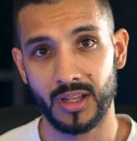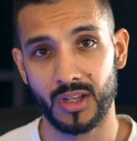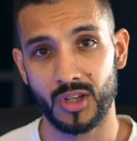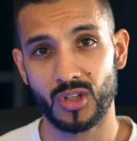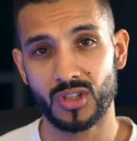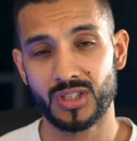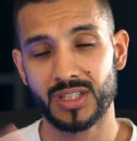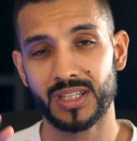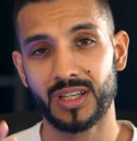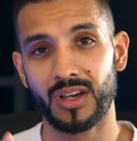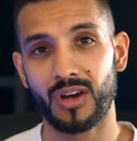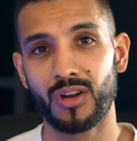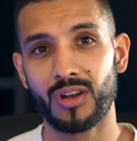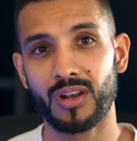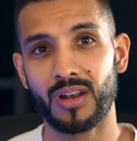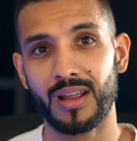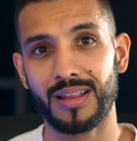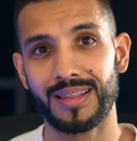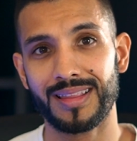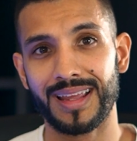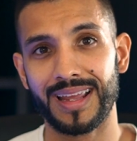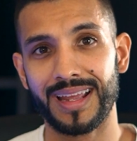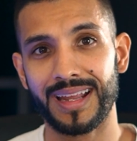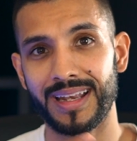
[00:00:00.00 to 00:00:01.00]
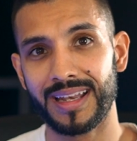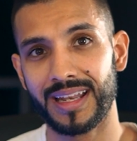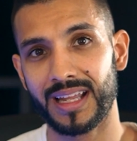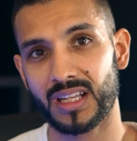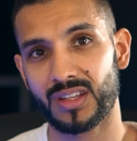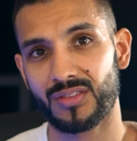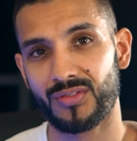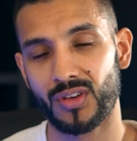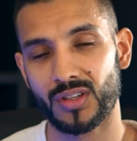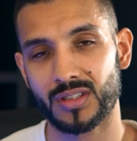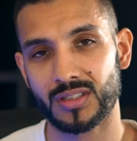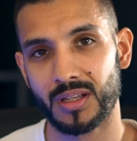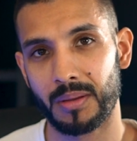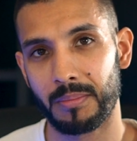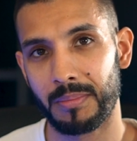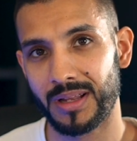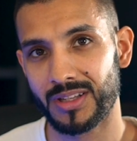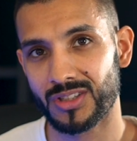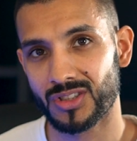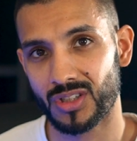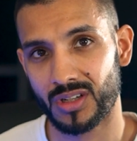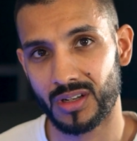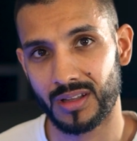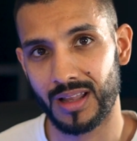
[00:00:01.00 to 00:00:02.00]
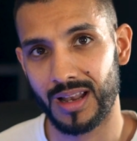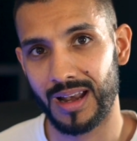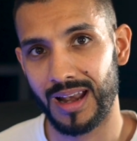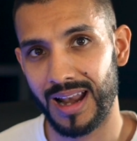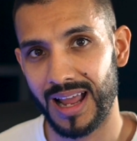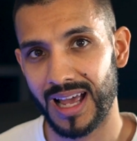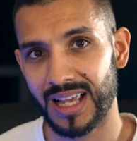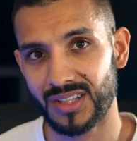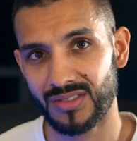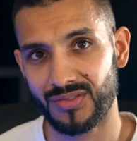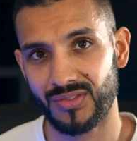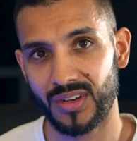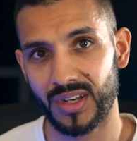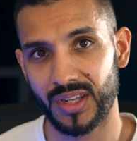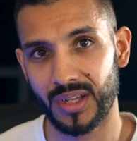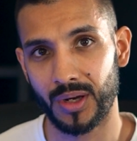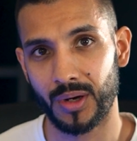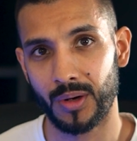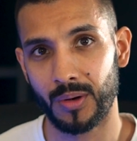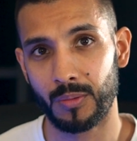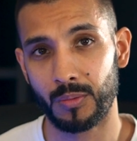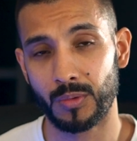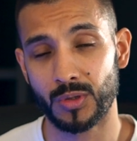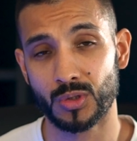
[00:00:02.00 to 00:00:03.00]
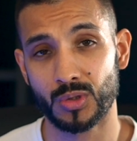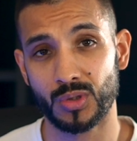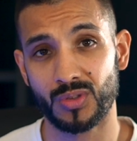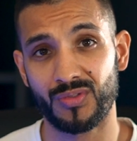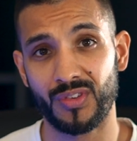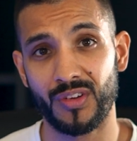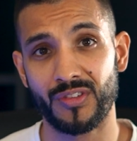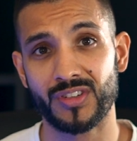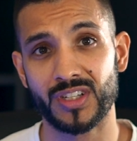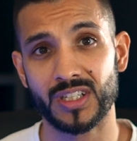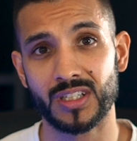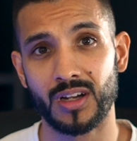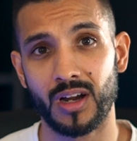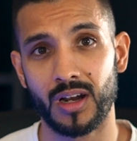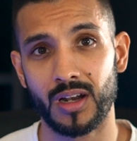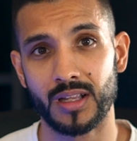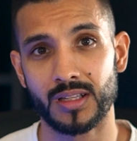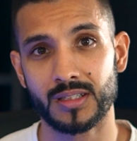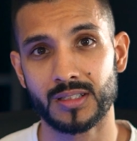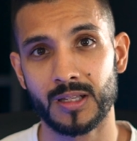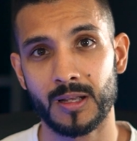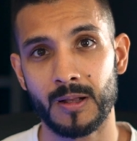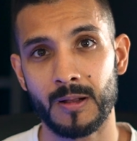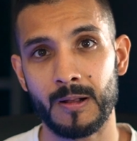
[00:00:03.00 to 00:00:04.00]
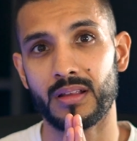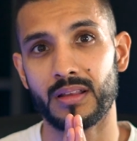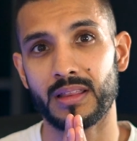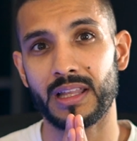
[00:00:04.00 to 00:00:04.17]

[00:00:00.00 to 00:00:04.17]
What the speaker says: You see, unlike the index funds I mentioned on the last video, which was $50,